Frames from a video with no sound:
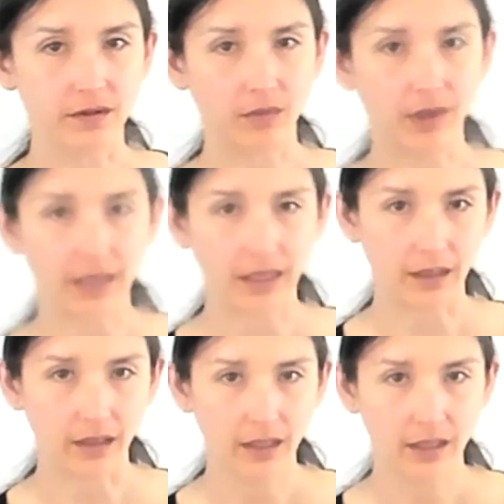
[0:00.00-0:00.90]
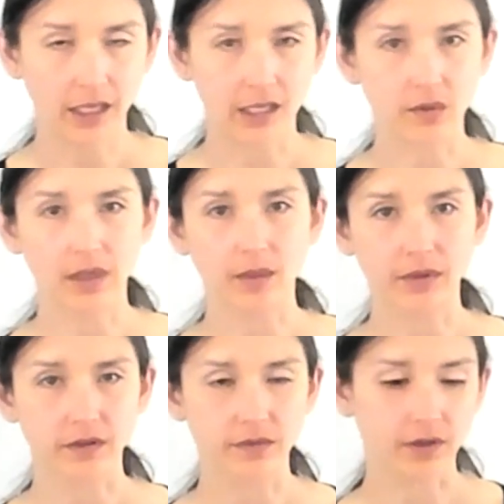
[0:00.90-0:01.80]
away and you were
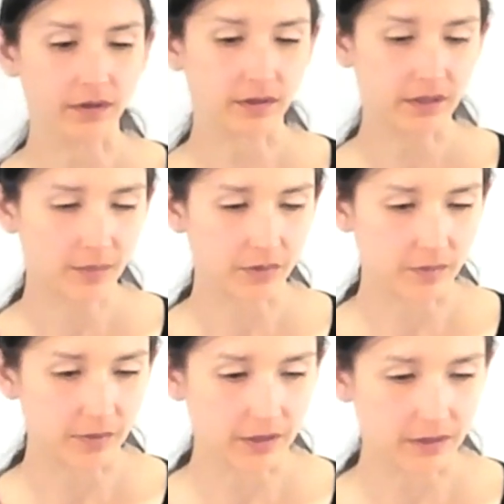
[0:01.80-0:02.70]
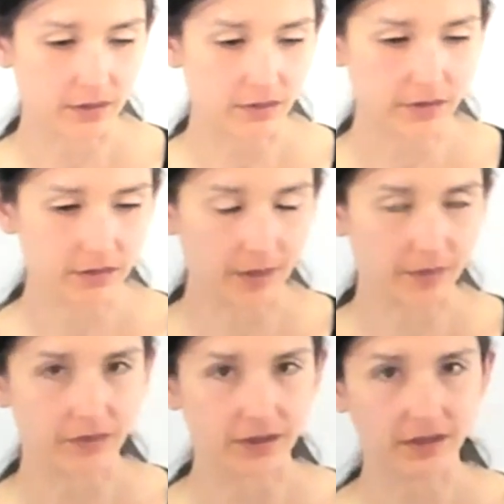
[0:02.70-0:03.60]
able to fall asleep was because you stopped
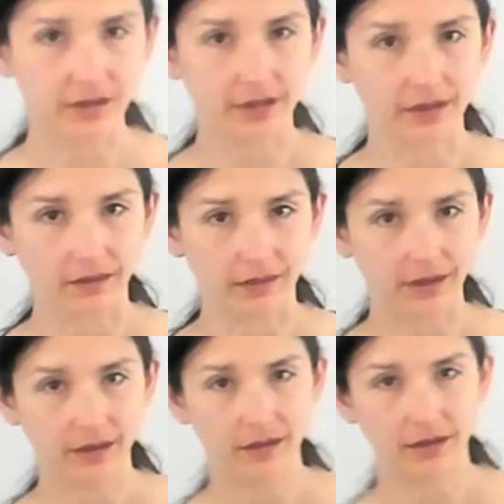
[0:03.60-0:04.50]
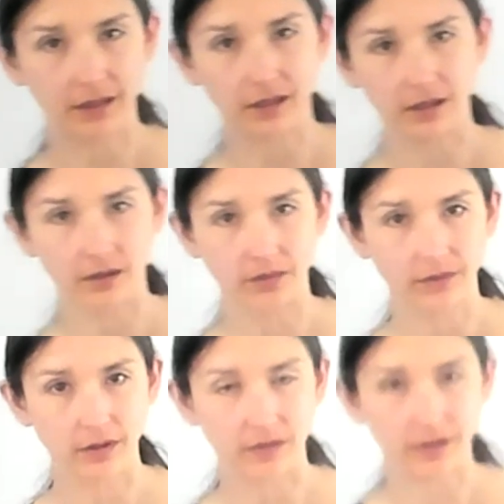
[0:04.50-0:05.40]
resisting the ego,
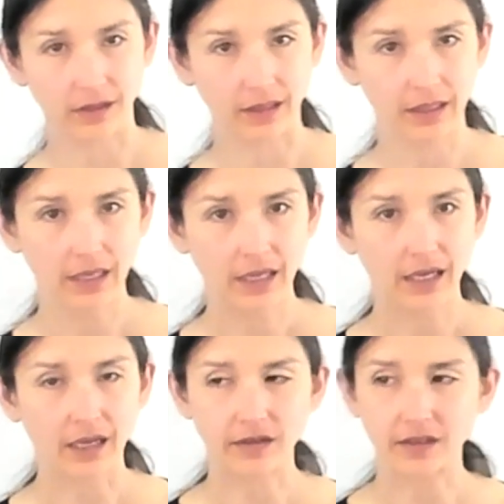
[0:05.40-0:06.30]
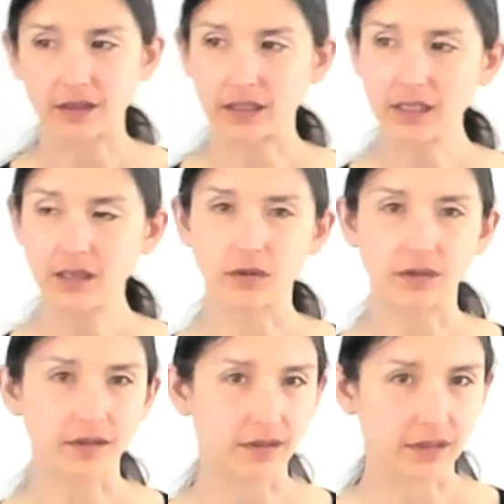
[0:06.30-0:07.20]
you see. And see, the ego
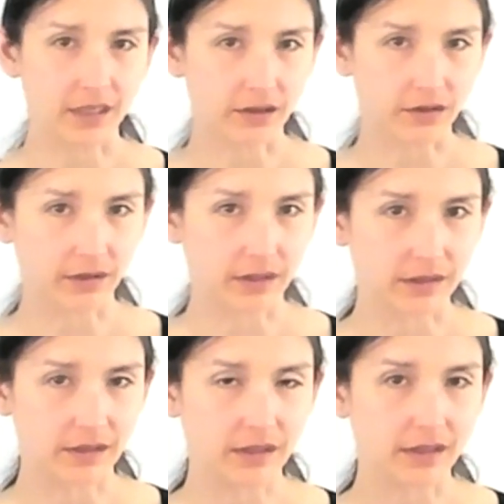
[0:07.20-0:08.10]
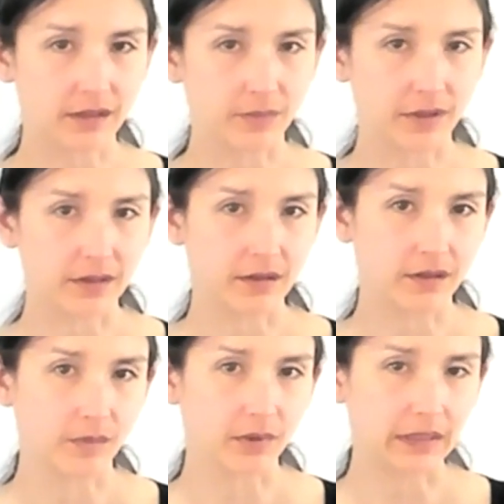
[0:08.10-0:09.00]
doesn't actually exist, but it's
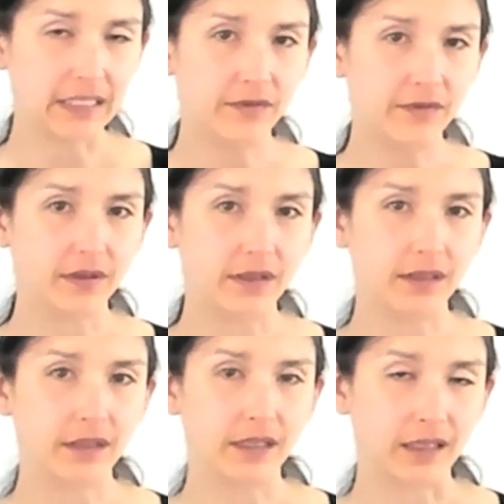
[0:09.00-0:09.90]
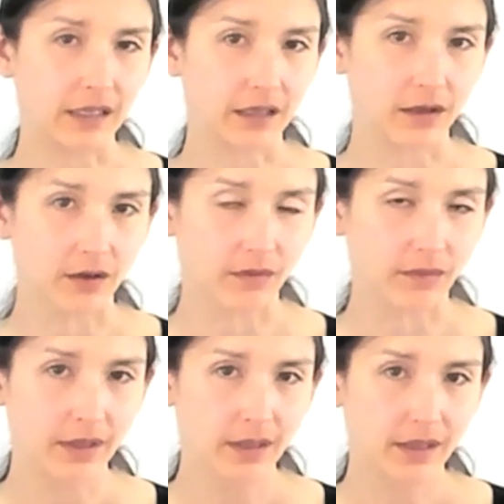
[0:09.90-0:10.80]
the belief in the ego
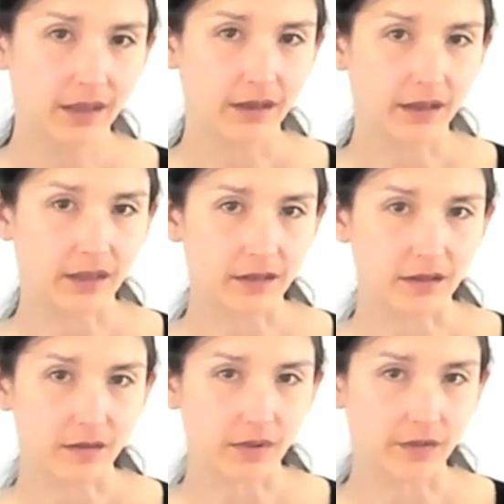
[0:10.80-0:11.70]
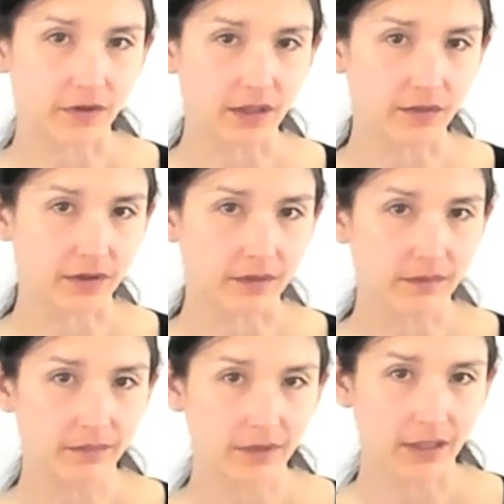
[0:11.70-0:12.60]
that needs to be forgiven,
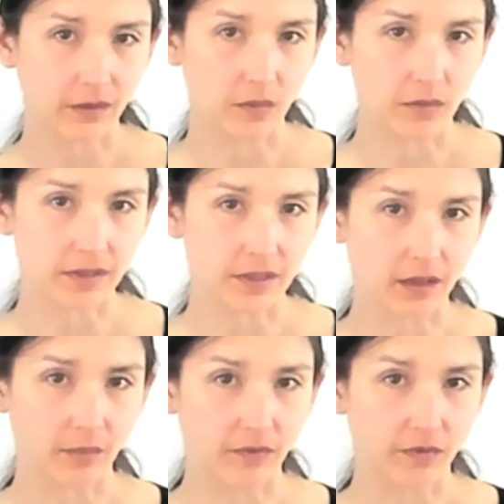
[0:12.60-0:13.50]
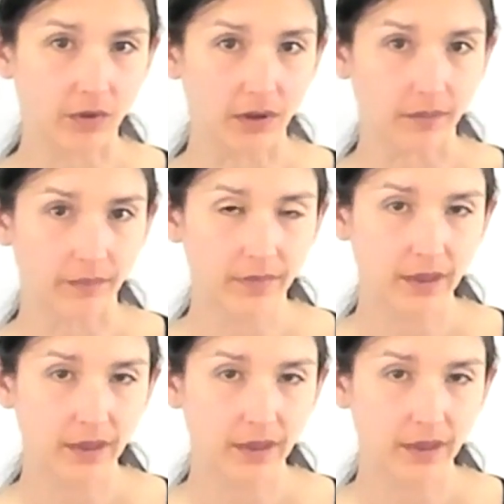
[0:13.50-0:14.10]
like we were saying before.